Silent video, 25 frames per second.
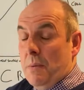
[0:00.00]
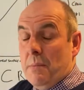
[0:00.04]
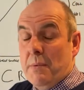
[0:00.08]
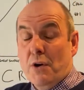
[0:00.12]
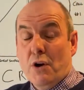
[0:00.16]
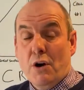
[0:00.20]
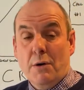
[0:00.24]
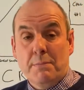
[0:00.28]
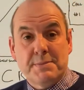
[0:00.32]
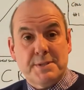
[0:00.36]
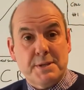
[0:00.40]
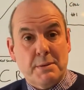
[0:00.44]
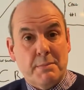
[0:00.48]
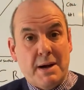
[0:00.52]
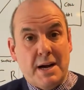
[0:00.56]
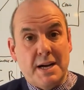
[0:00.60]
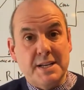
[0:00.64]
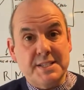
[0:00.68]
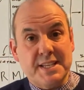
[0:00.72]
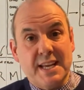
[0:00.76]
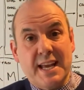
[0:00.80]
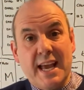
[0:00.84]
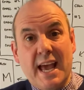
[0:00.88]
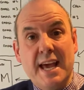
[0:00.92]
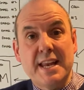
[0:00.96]
we're
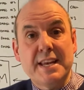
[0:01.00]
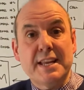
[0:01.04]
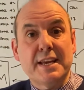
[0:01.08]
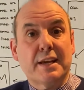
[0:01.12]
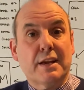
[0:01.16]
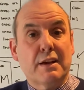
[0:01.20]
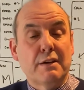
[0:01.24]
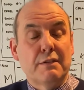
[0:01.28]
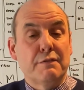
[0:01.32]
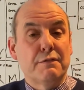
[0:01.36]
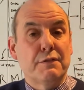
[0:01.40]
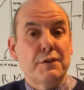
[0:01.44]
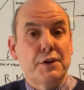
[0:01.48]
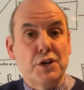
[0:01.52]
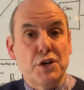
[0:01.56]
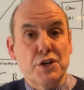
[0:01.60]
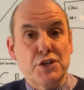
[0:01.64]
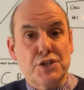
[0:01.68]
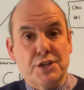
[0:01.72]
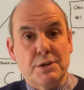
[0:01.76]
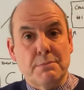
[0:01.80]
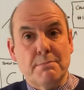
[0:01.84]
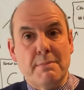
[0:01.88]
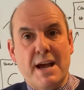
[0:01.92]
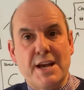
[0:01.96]
optimizing any
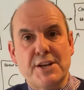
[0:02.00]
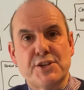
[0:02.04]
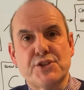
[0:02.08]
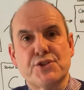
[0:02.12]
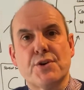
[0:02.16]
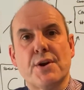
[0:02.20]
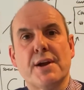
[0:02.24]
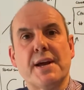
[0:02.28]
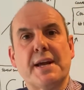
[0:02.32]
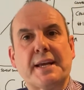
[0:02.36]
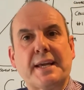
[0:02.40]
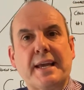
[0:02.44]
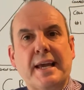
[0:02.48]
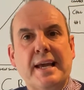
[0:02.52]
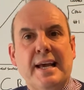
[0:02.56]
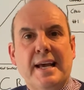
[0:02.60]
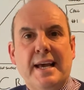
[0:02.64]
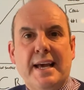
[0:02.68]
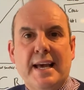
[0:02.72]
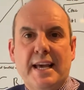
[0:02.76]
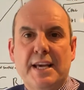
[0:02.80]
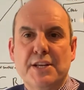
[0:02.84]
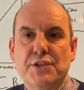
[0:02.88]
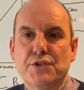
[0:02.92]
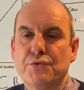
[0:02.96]
conversion metric,
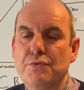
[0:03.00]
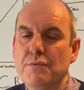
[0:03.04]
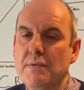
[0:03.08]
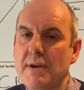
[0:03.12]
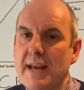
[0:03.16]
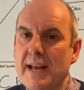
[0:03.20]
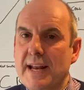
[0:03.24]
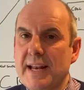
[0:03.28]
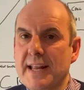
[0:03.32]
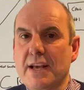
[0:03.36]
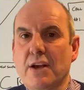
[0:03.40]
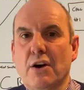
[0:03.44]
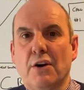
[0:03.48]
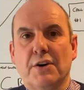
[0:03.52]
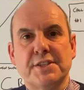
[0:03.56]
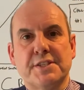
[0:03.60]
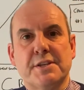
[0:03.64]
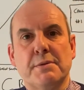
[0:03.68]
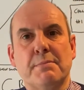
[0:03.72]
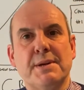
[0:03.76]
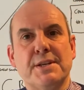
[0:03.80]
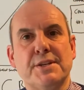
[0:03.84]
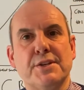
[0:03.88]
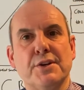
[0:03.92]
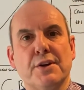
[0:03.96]
it's really got to
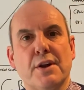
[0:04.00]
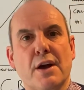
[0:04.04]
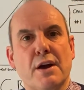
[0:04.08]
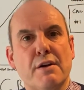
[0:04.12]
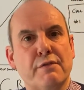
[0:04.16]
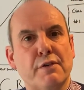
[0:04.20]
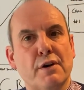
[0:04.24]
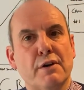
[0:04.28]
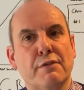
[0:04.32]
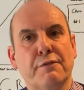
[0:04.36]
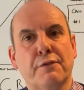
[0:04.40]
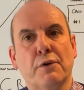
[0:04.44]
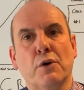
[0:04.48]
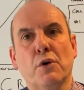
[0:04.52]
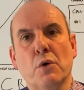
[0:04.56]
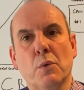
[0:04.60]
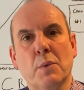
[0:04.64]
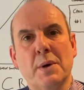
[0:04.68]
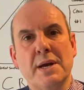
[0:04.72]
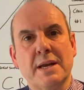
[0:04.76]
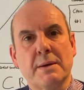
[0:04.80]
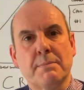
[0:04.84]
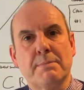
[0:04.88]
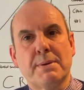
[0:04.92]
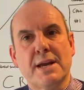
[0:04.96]
be done over a
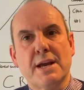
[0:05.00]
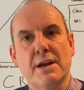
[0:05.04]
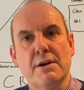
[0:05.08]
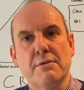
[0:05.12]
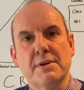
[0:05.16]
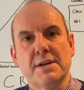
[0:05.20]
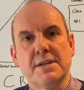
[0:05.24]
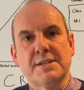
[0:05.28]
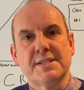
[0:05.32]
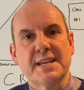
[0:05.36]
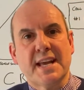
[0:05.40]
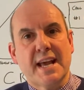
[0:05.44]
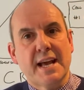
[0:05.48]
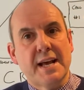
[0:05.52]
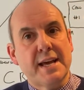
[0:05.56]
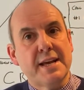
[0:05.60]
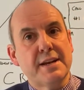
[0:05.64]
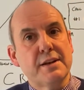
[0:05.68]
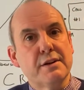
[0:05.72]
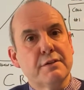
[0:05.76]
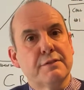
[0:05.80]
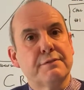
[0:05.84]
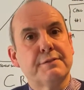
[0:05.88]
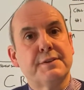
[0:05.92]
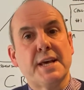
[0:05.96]
4-week period to get
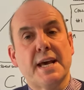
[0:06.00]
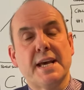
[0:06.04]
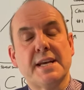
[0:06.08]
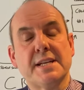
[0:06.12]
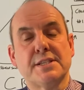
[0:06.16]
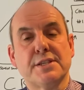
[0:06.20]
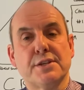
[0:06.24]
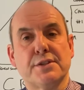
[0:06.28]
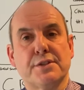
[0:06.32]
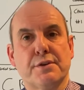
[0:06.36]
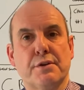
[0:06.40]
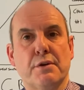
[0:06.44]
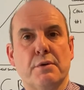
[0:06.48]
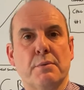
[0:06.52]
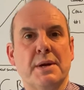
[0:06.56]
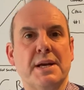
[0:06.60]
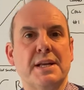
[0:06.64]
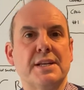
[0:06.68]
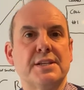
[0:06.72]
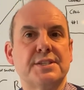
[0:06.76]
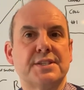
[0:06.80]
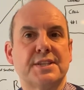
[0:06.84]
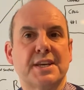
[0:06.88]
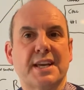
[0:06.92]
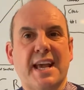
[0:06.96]
enough data through
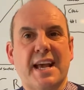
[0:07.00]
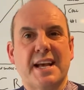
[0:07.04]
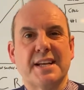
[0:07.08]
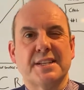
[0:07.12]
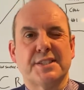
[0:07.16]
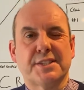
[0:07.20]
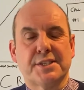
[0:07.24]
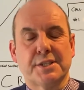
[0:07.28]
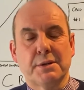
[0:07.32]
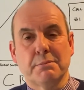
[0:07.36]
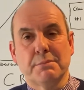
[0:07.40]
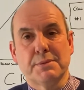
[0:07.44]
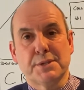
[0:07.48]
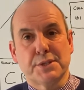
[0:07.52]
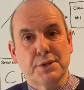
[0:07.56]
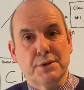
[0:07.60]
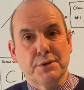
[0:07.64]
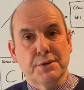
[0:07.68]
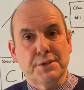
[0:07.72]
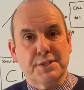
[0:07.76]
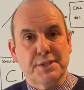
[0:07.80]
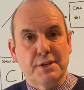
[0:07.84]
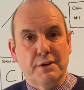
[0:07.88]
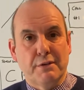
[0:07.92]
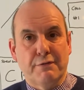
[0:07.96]
it to get some
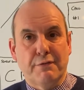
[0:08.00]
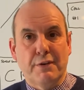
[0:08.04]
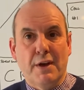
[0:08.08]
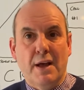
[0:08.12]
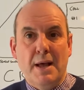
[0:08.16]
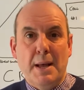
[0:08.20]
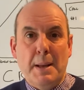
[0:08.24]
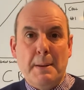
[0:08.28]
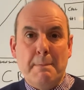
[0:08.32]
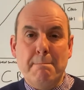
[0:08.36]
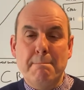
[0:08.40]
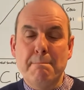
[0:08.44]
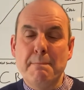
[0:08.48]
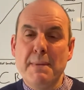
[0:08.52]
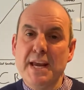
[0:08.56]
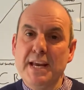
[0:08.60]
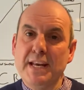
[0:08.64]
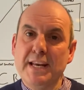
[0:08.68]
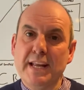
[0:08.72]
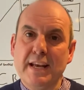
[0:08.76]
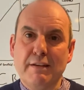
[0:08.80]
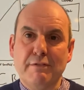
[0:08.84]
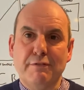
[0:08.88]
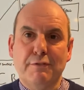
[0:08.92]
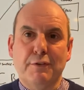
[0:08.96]
sort of
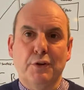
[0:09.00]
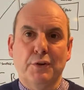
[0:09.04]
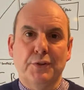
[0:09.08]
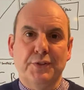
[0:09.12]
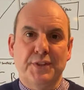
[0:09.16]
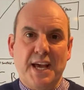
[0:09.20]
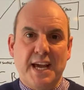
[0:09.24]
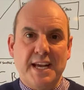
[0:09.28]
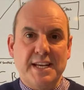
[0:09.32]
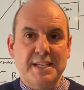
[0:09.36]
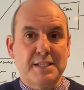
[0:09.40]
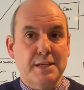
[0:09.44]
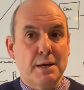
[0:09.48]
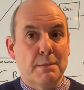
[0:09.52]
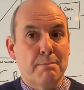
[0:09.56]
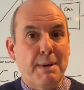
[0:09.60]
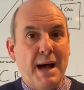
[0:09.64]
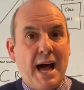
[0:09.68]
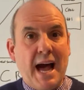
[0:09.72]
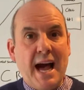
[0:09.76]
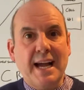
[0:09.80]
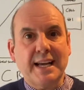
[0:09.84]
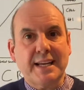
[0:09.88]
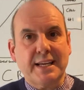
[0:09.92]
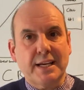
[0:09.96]
meaningful data
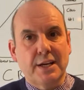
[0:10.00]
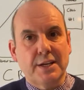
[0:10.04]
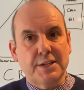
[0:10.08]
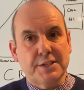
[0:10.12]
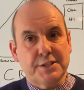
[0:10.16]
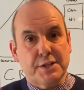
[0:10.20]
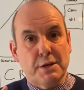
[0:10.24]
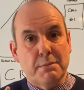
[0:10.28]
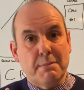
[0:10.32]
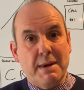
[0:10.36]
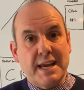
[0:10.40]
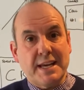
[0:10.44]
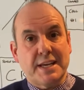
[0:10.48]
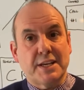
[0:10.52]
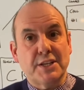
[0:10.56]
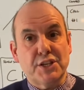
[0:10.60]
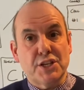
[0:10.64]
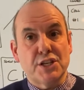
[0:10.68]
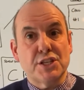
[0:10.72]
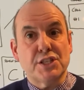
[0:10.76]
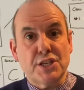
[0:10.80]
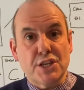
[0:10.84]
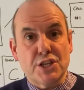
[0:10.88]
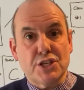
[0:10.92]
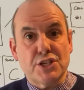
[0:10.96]
back to make a
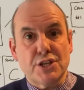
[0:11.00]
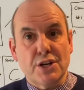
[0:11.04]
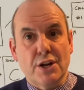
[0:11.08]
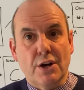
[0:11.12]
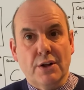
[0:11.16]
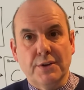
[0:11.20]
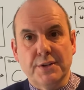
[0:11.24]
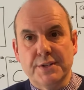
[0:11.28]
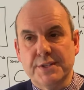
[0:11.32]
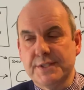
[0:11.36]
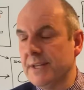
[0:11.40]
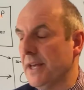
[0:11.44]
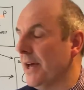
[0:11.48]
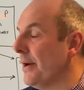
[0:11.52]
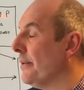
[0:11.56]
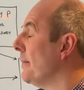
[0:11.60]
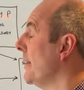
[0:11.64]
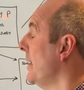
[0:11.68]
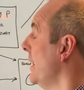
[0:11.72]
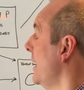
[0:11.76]
decision on. So